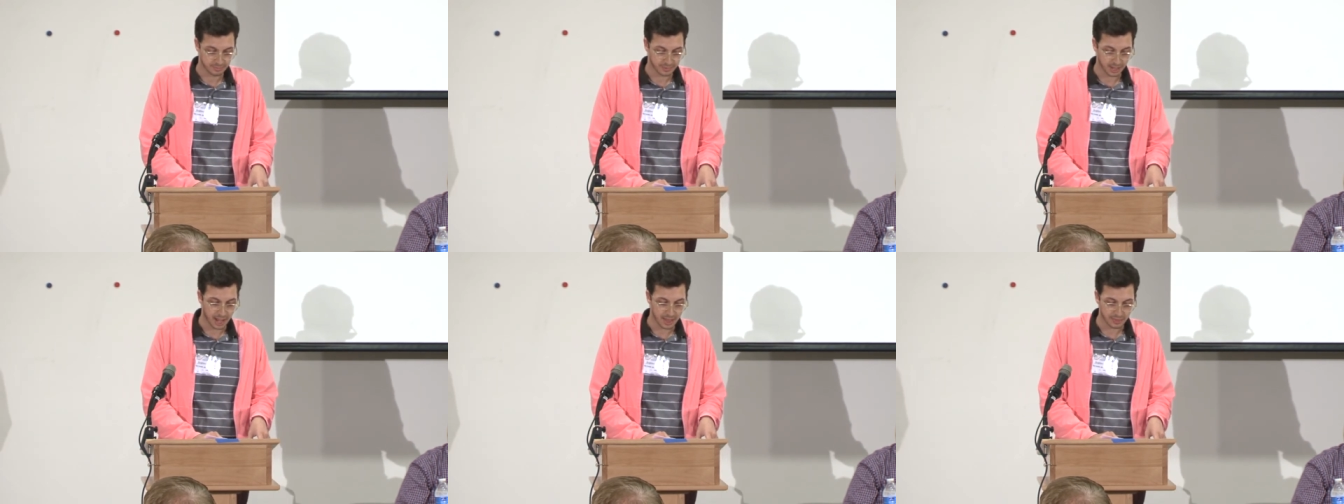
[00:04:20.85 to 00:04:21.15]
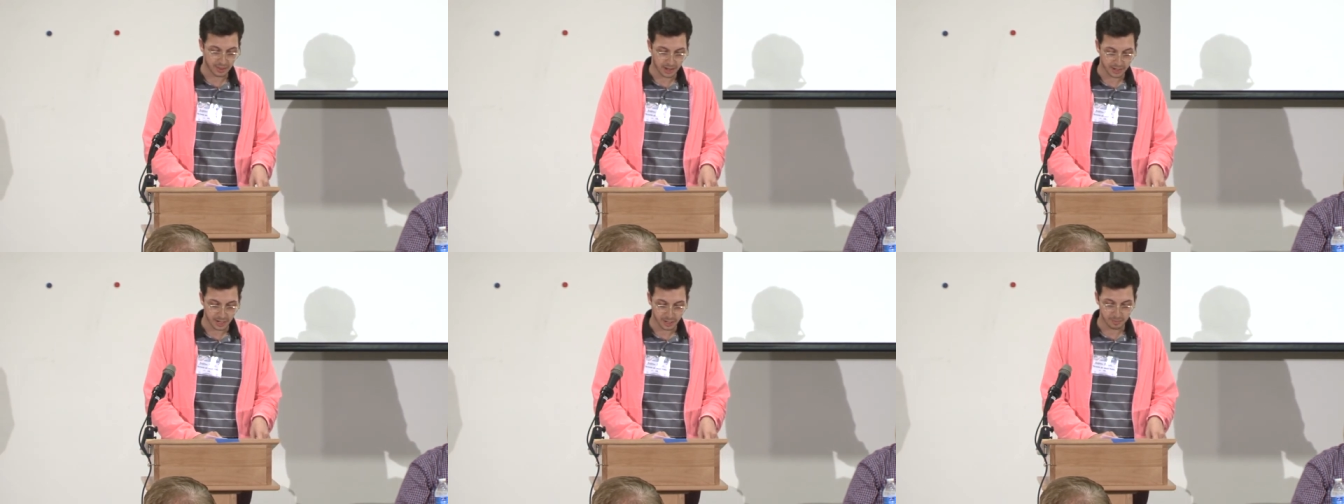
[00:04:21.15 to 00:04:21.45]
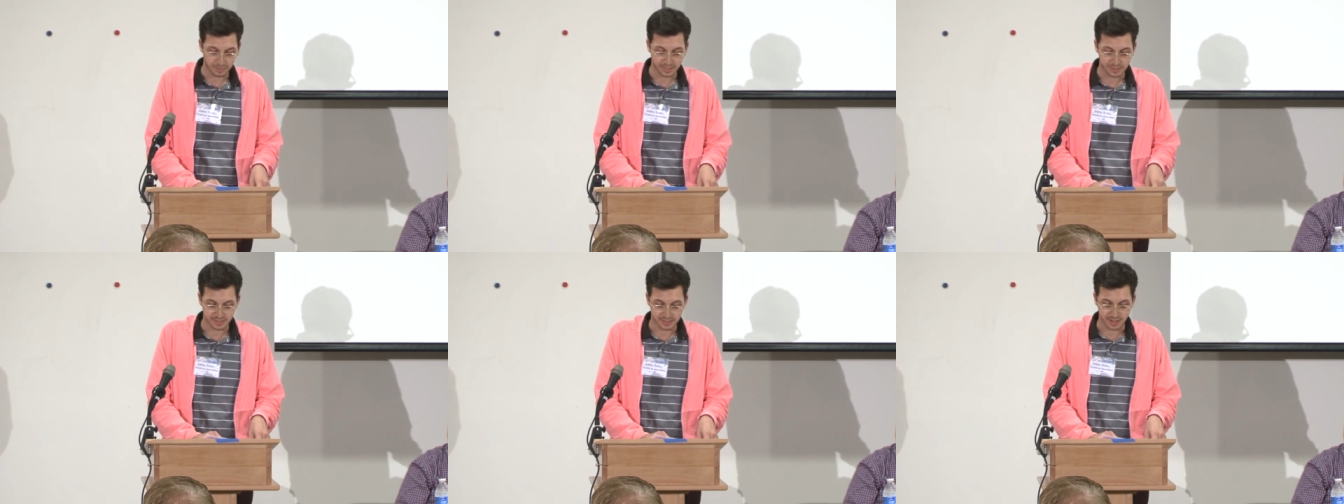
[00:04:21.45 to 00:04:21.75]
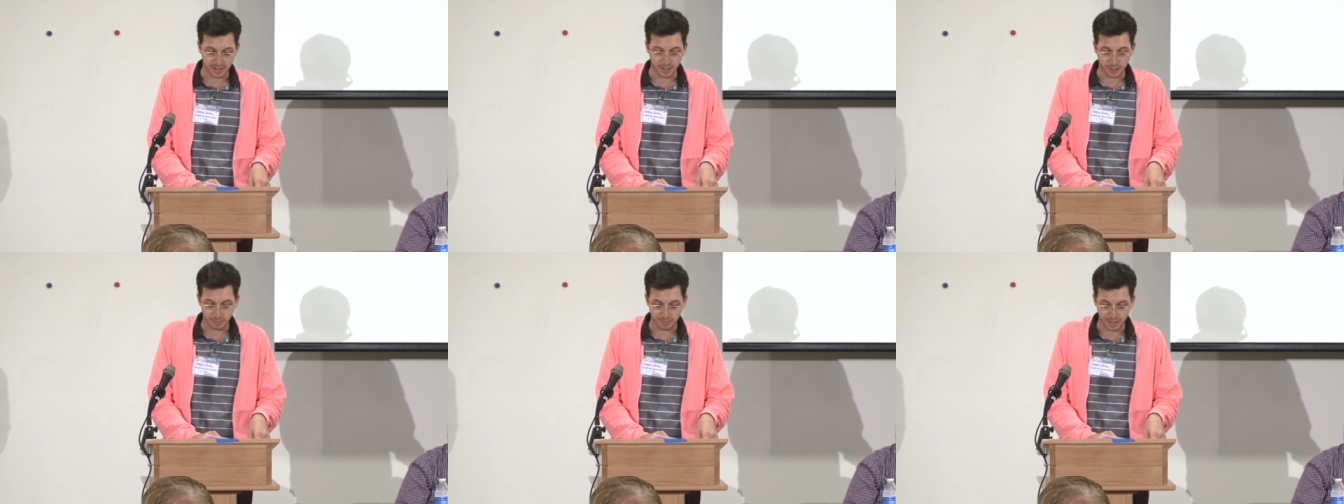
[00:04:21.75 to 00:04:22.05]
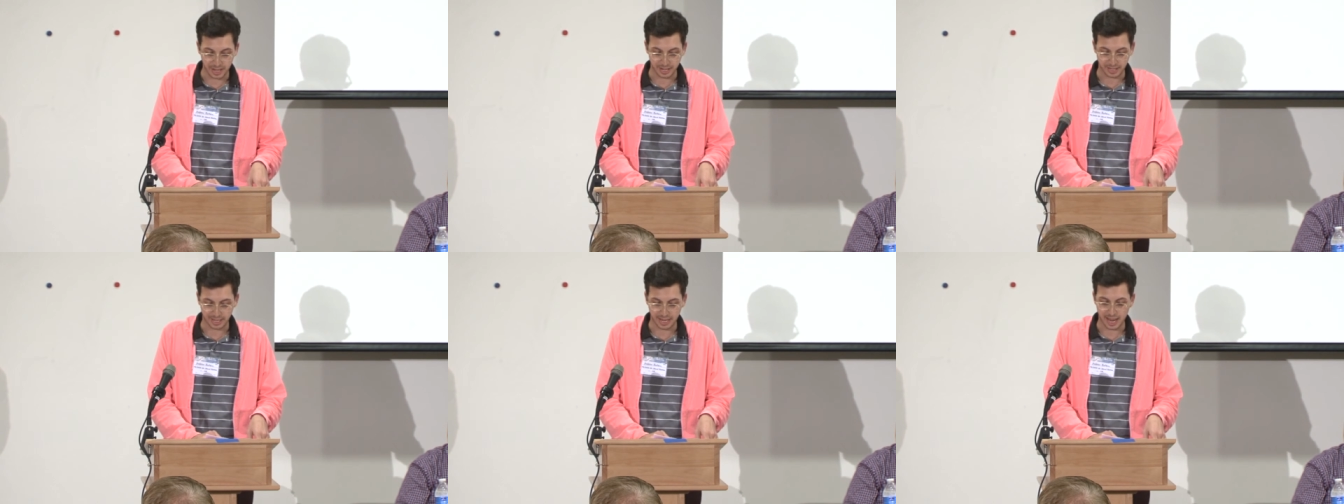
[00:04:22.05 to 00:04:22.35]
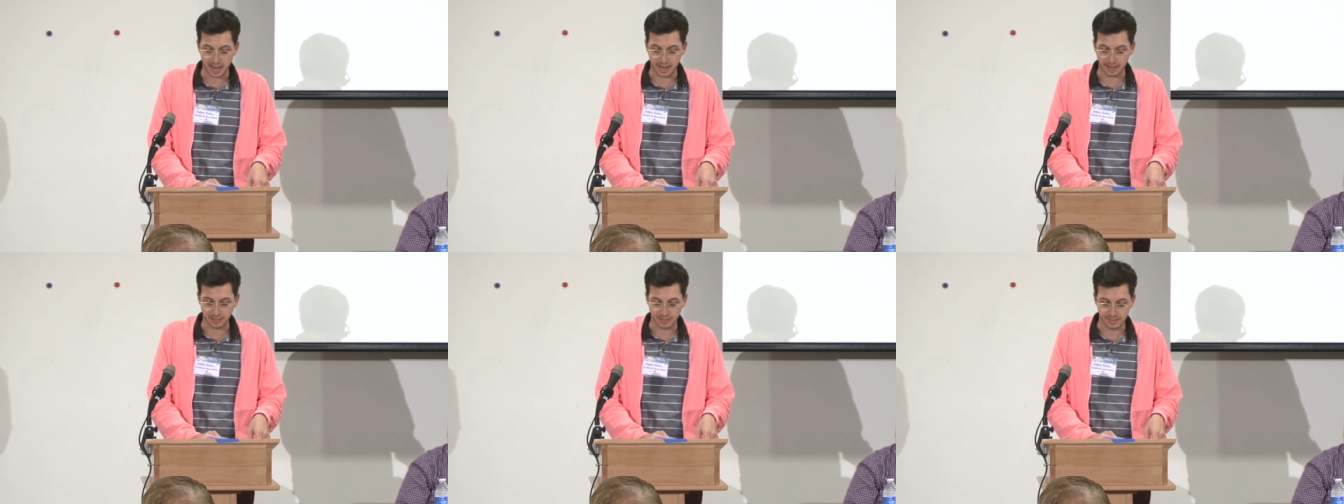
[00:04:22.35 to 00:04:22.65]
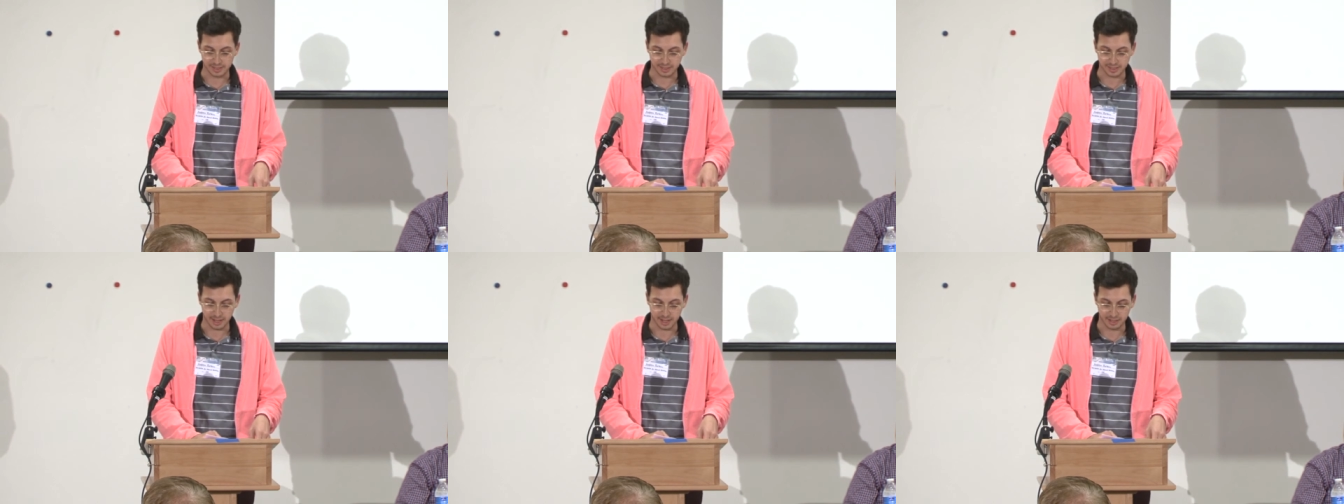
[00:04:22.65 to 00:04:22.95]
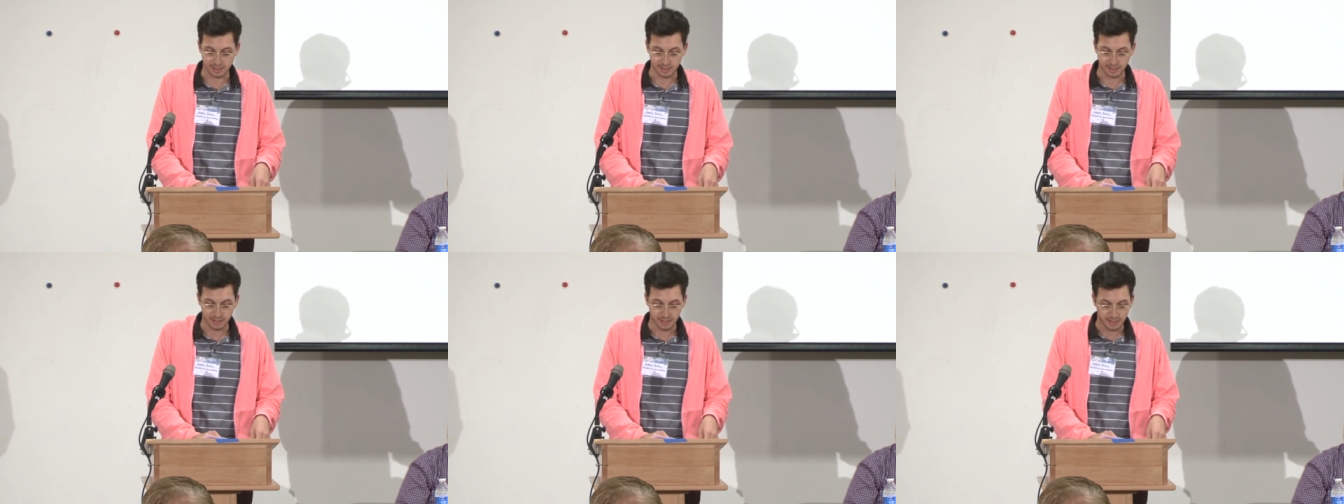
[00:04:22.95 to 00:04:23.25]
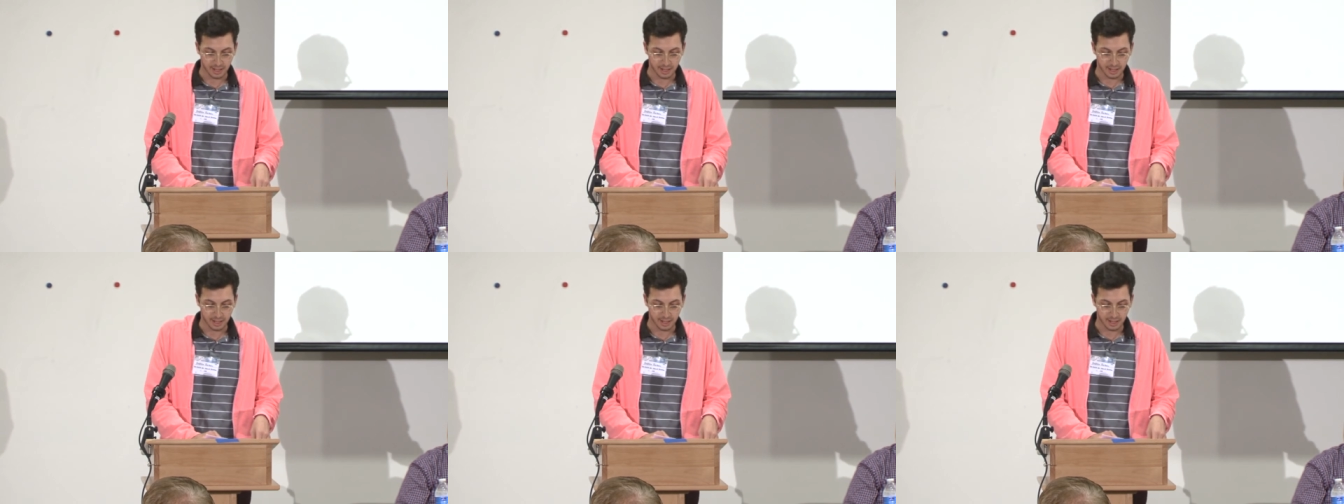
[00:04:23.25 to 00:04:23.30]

I thought I'd been set up by a gang, he said.